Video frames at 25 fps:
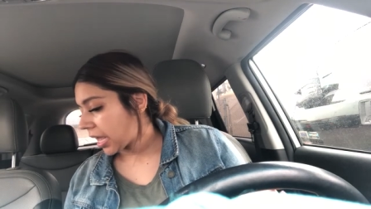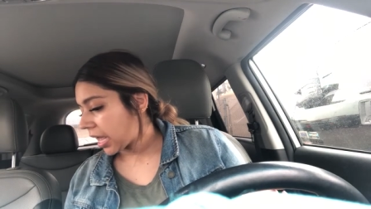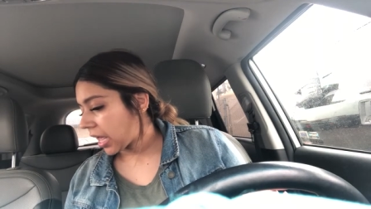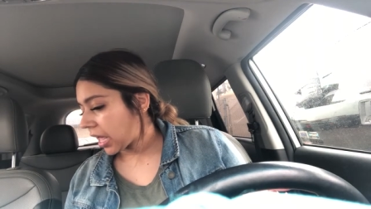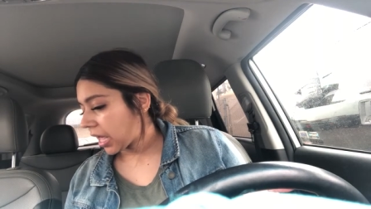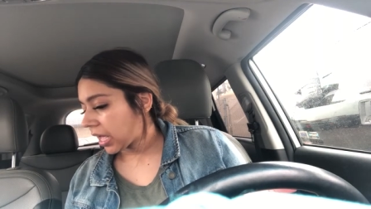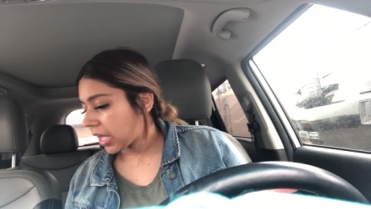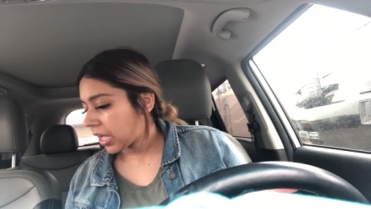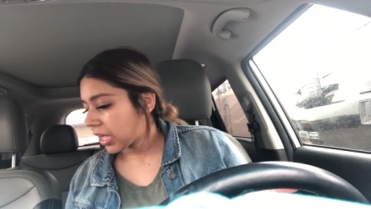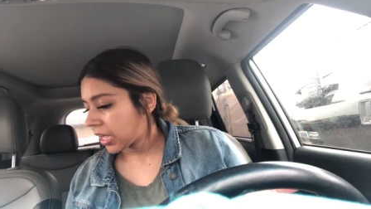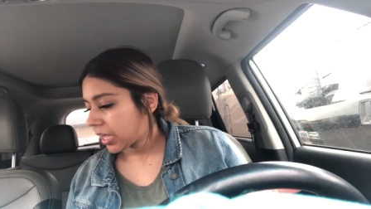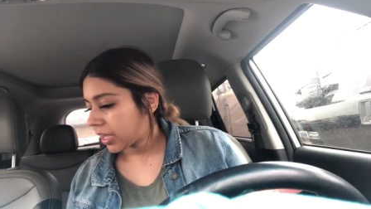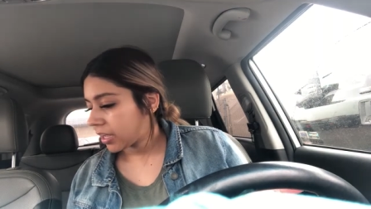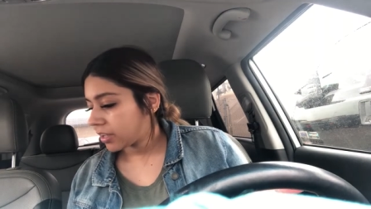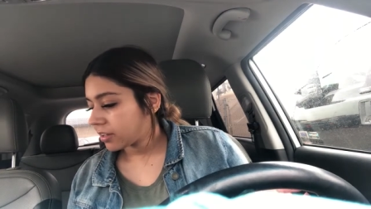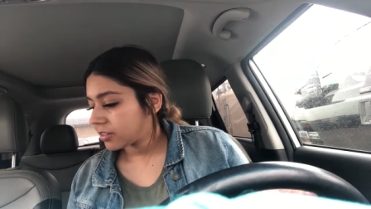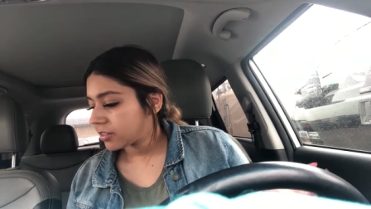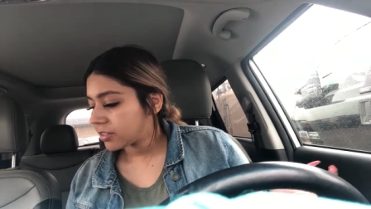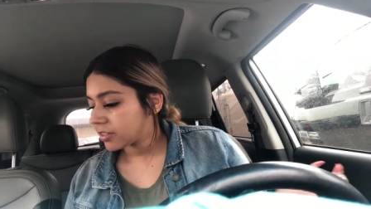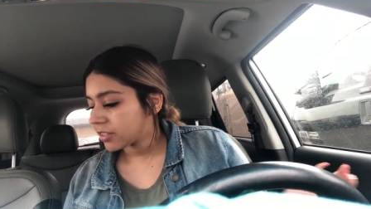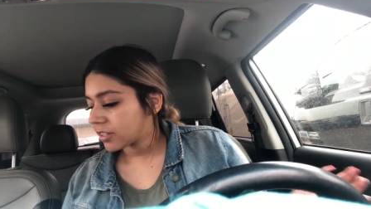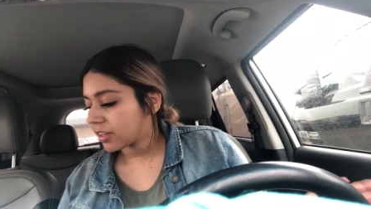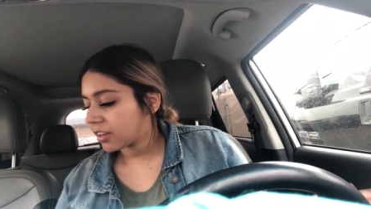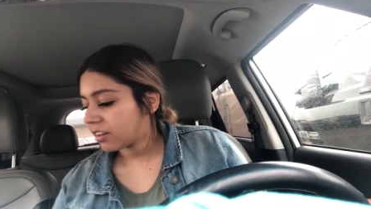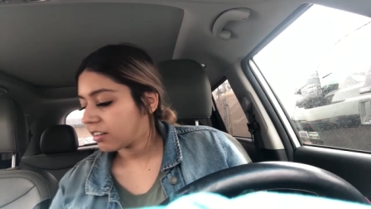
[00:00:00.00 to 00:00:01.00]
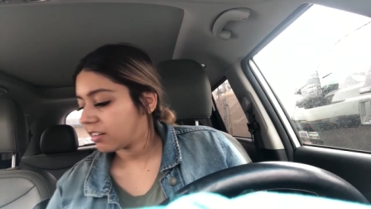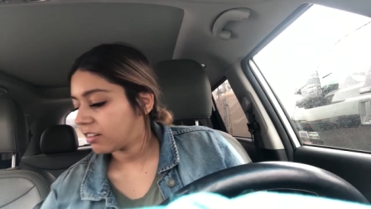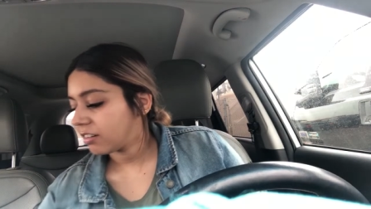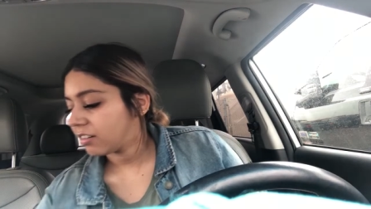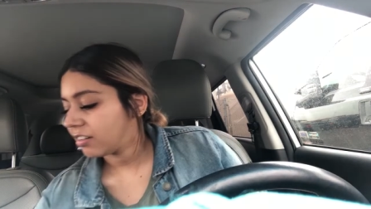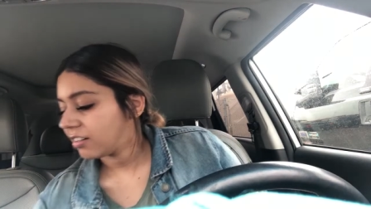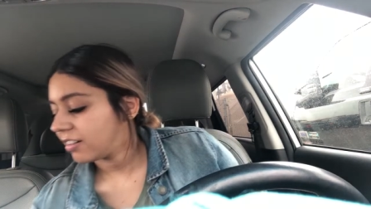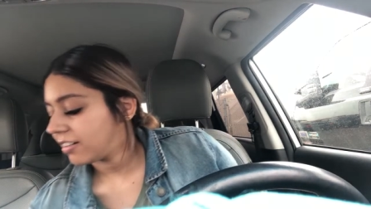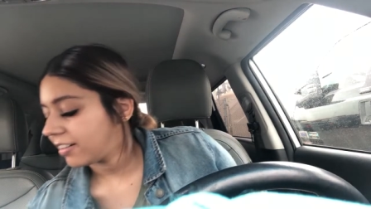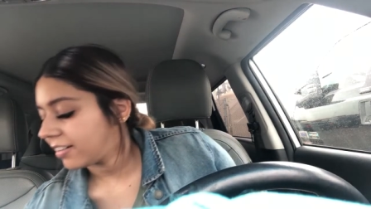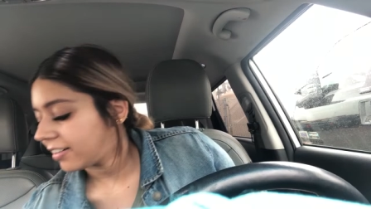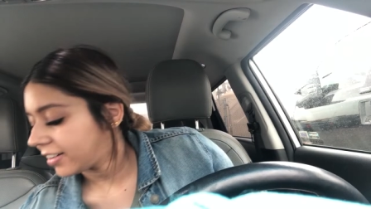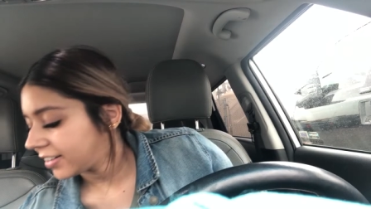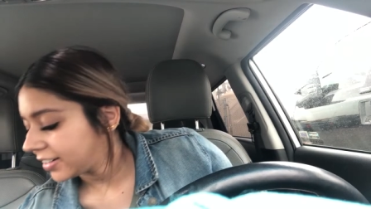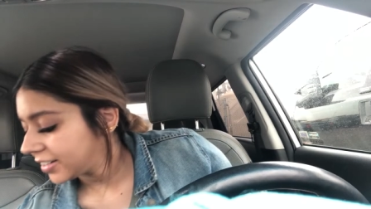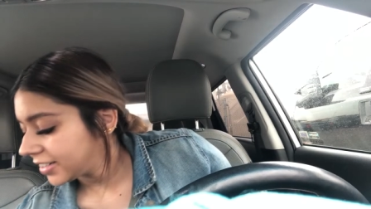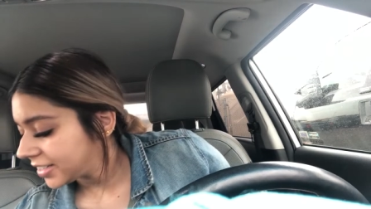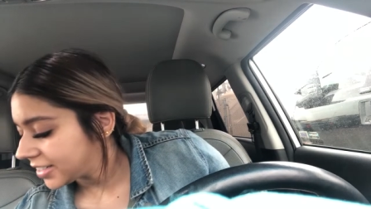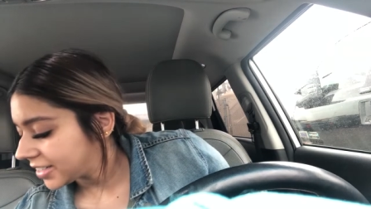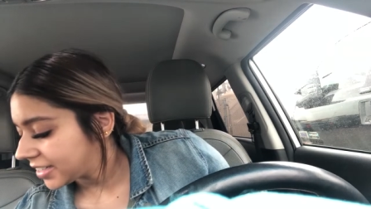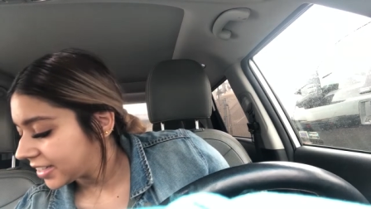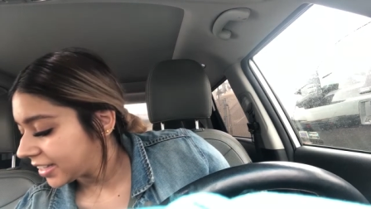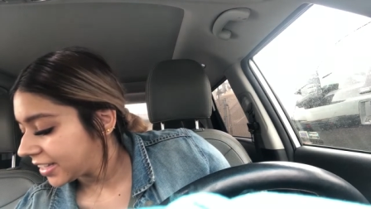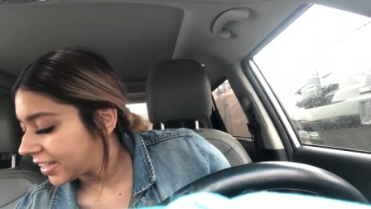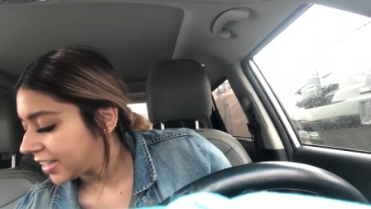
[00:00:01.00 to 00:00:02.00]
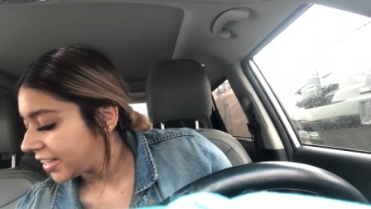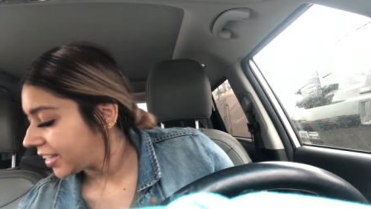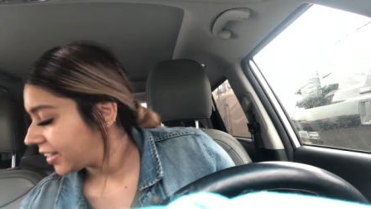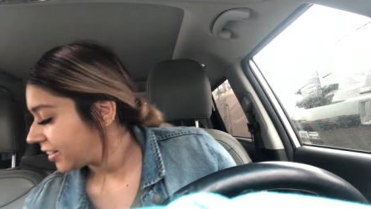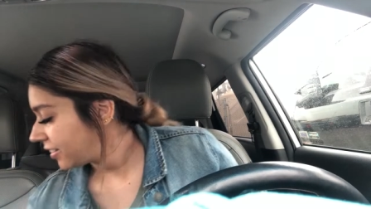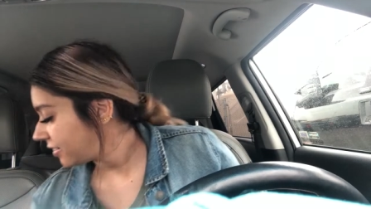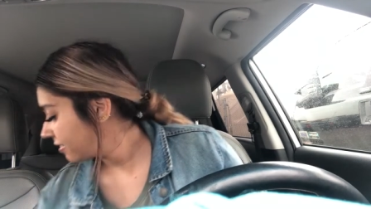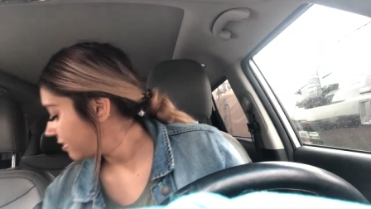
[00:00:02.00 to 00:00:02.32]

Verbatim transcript: And honestly,